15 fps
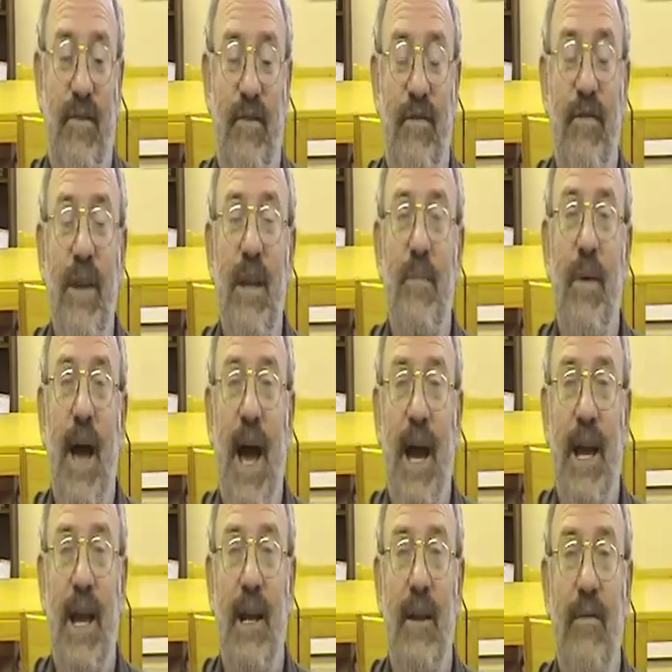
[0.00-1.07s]

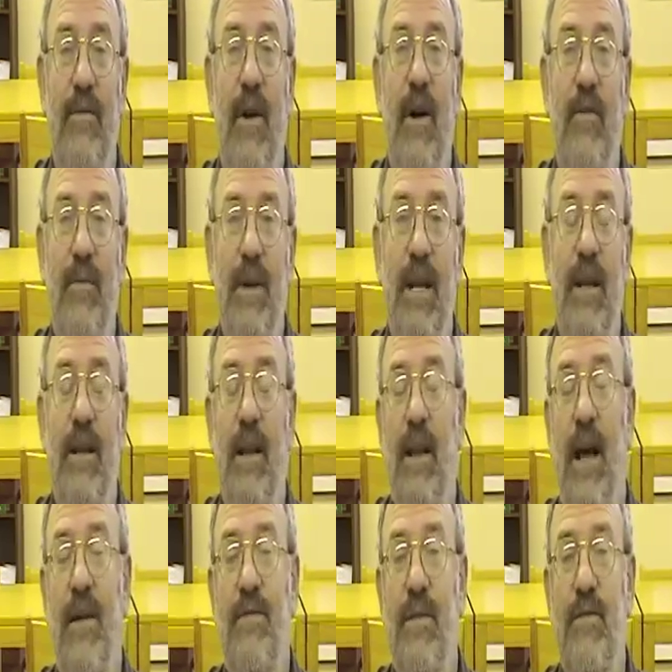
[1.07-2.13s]
feedback and involvement in the
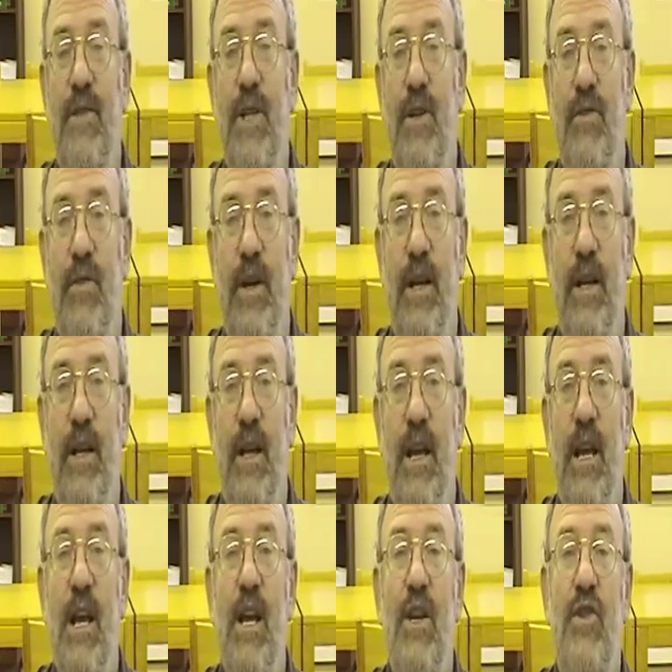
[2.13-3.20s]
lives of children
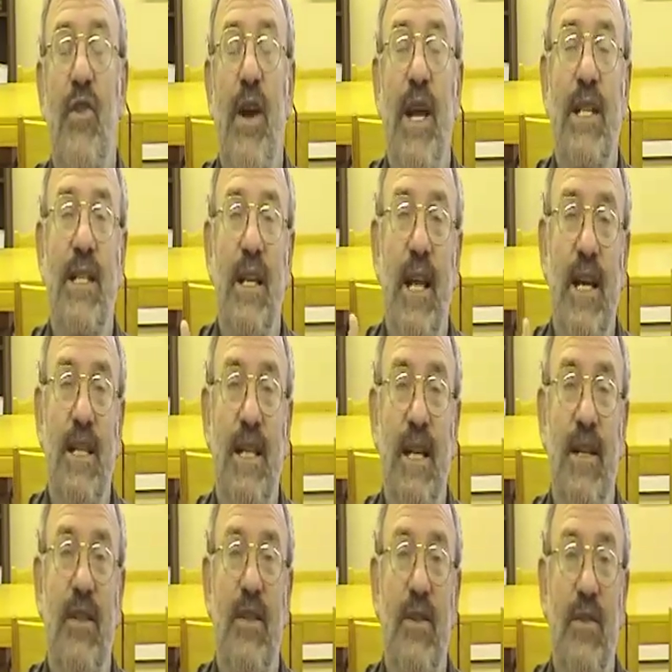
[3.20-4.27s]
translates
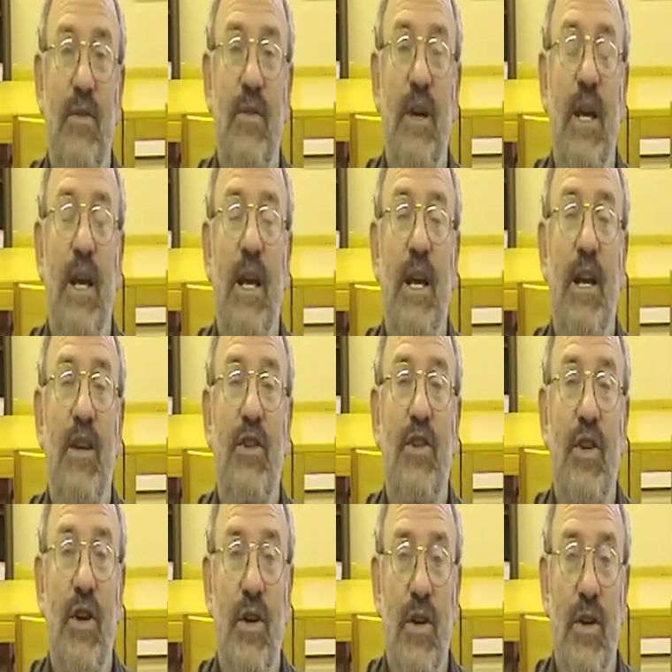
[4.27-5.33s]
into
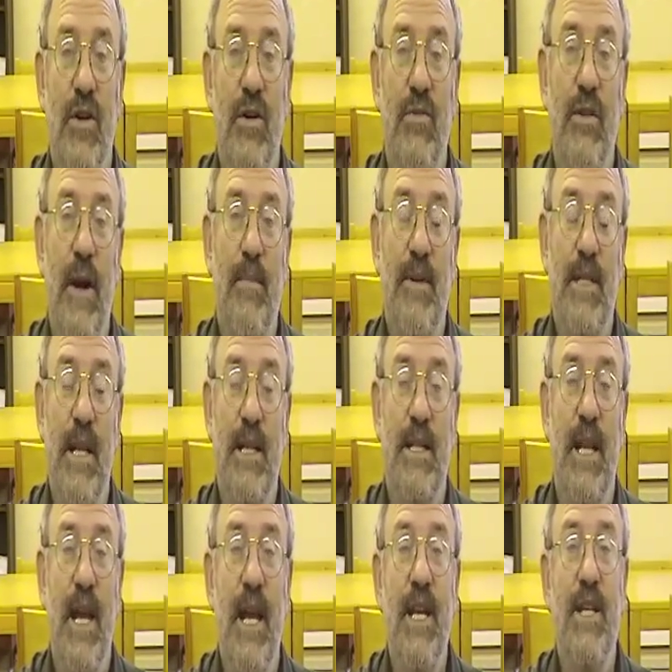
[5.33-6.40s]
internal
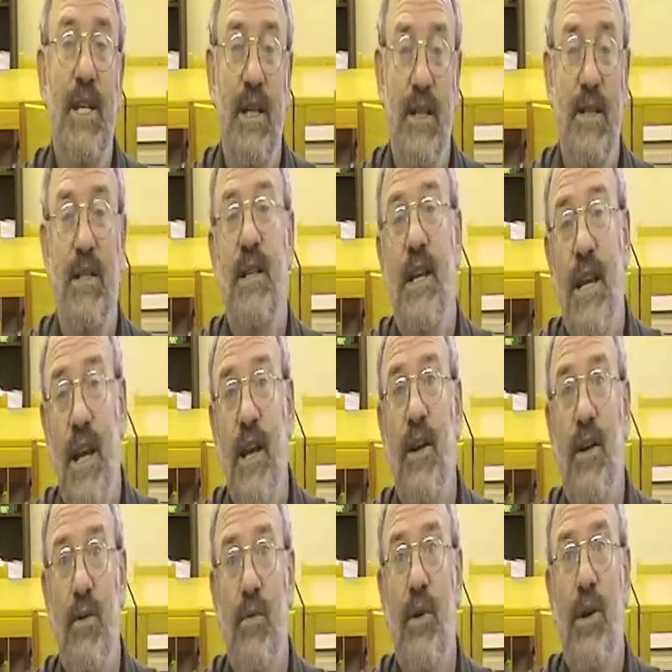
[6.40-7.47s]
representations,
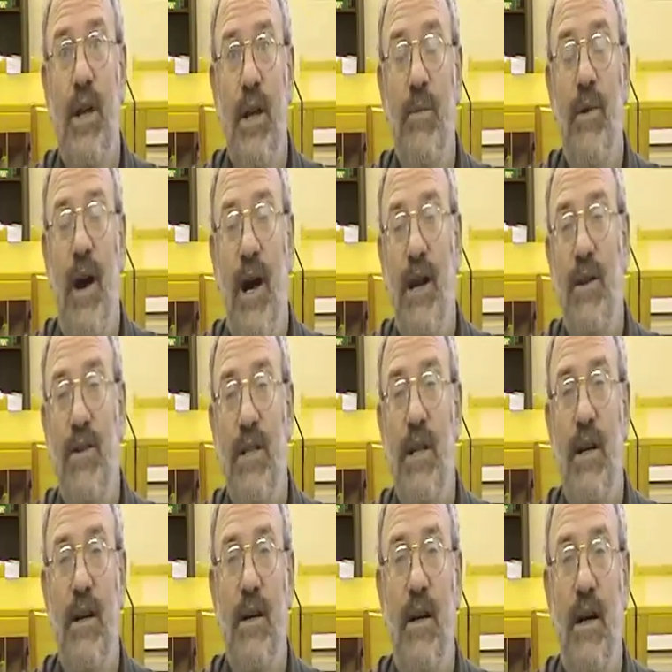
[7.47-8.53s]
inner working models,
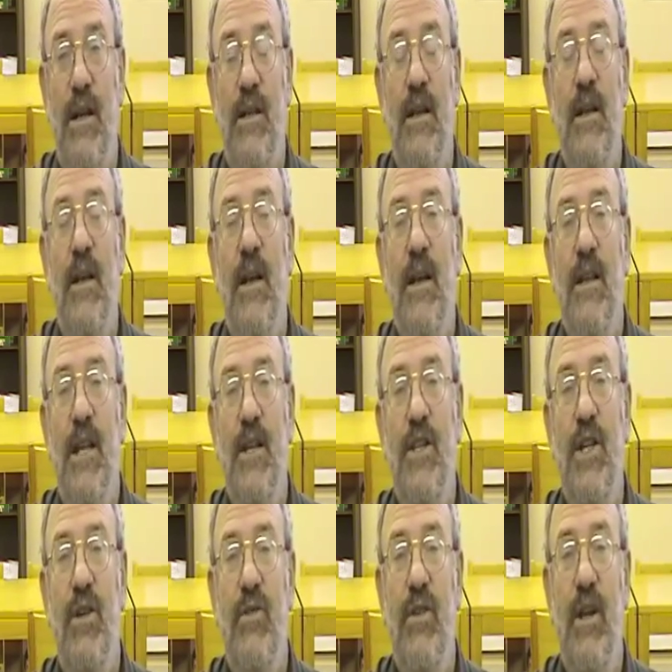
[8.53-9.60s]
they're called, that
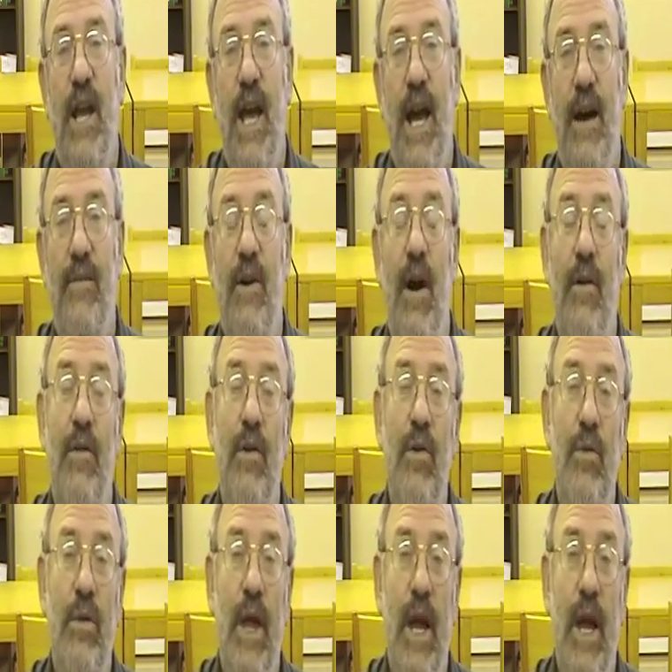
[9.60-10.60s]
children have of who